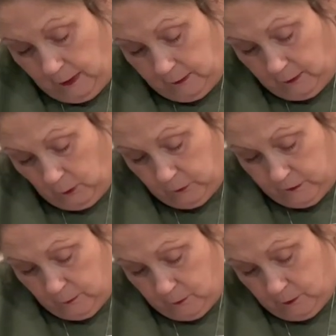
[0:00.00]
kind of go
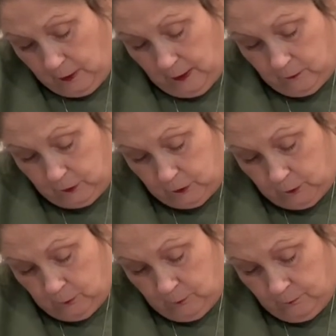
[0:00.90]
some now too.